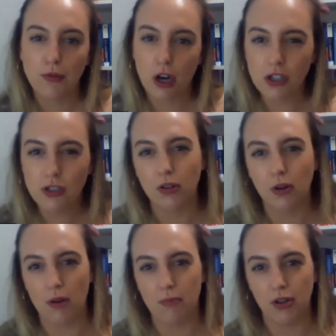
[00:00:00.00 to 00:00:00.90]
talk to a
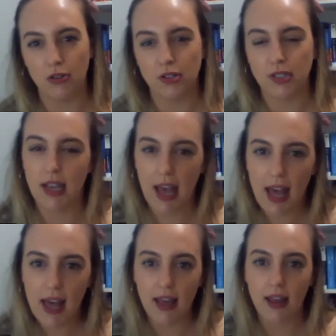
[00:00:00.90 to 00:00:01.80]
composter and say,
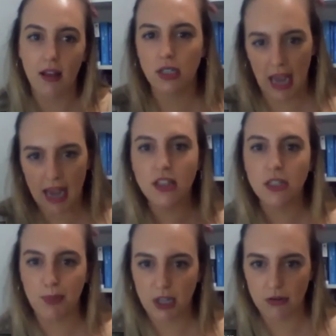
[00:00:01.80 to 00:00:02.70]
hey, can this
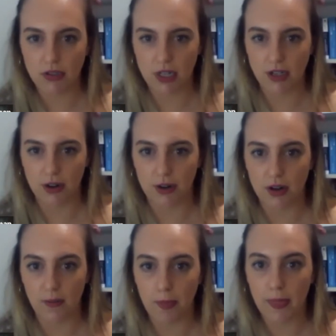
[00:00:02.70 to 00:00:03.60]
be used in
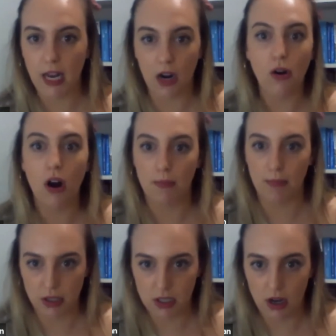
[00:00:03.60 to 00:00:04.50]
your
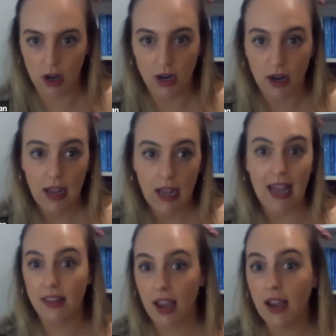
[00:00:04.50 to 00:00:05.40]
compost lot?
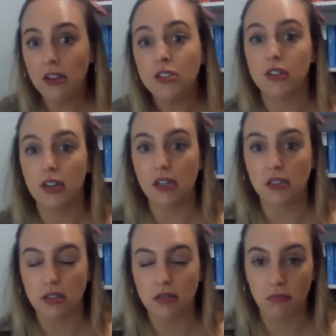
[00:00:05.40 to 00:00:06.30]
And the answer
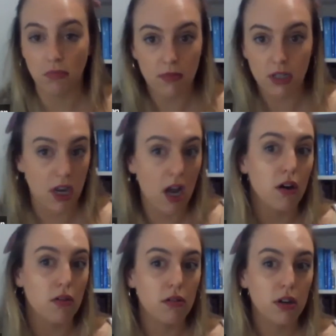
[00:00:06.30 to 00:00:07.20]
is
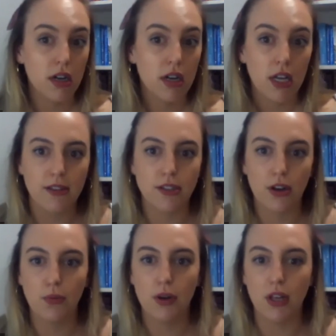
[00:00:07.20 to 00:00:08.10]
no. And
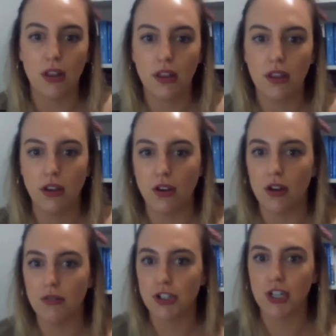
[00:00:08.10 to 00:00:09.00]
so with
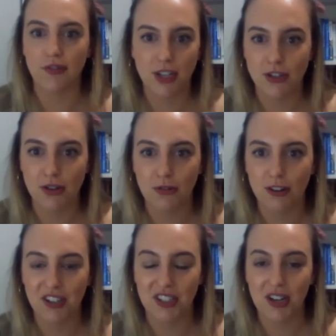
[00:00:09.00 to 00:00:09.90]
shifting
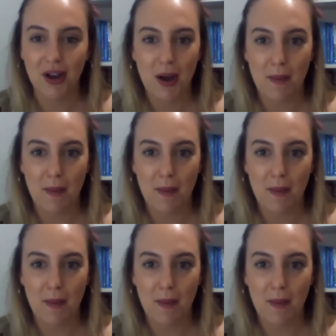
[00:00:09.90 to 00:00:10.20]
towards